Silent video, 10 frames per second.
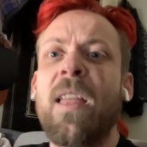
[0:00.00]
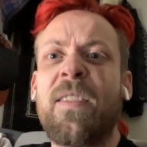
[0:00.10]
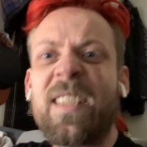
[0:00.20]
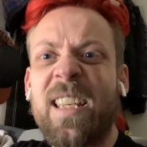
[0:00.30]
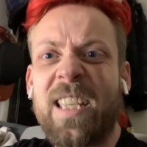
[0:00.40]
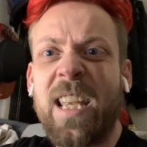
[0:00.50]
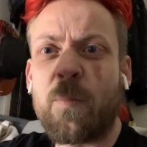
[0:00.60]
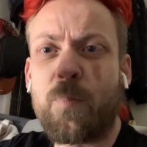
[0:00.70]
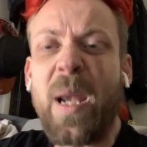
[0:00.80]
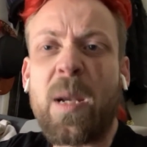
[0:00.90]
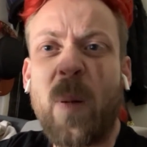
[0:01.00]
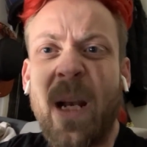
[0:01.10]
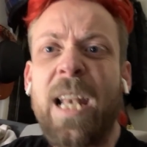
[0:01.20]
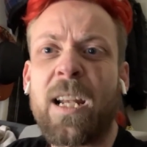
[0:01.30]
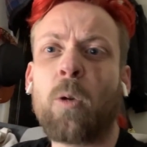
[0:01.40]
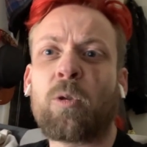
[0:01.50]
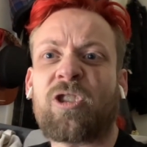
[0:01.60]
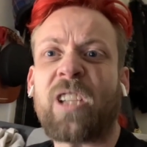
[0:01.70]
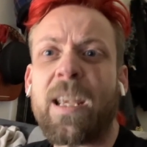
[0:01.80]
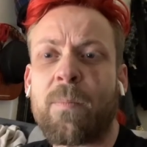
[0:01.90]
This is his big political
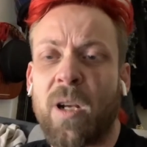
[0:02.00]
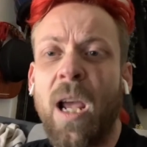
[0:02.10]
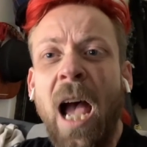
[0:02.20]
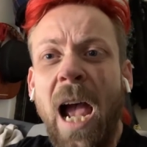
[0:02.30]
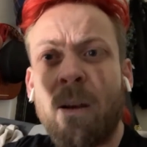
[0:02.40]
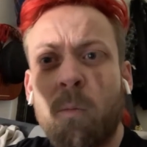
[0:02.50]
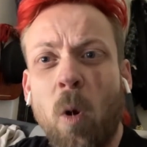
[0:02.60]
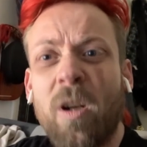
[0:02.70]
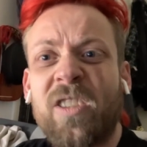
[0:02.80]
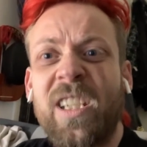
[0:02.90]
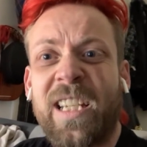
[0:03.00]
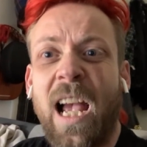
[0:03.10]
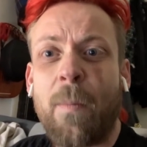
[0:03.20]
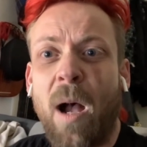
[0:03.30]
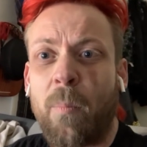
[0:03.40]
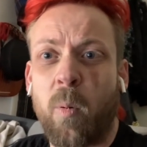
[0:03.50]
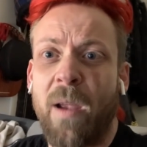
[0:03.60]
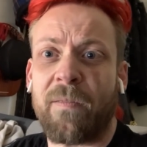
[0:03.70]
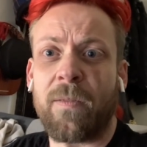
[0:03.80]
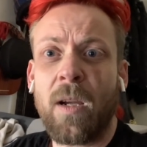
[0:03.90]
statement. And what has he come up
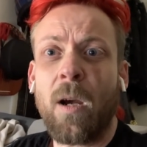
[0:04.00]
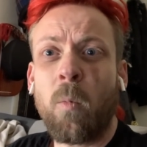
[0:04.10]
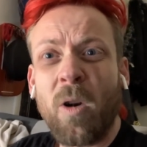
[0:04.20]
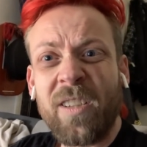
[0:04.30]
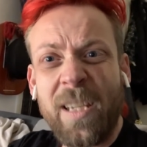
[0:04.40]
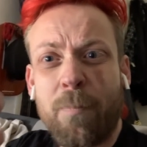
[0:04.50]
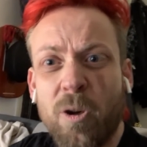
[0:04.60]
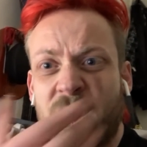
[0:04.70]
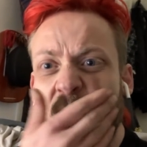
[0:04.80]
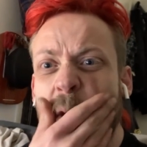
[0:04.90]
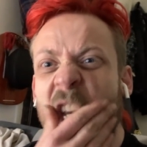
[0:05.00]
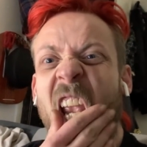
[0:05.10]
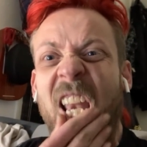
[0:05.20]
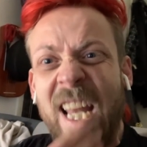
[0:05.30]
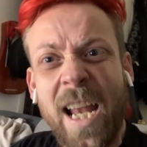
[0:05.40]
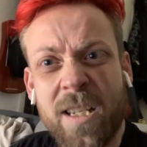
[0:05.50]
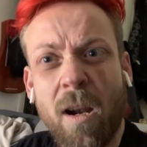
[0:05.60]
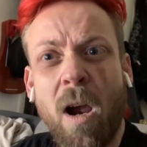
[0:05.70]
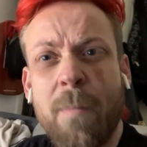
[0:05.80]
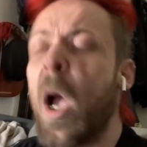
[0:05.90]
with? What has he produced in that
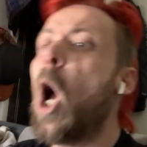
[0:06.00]
time?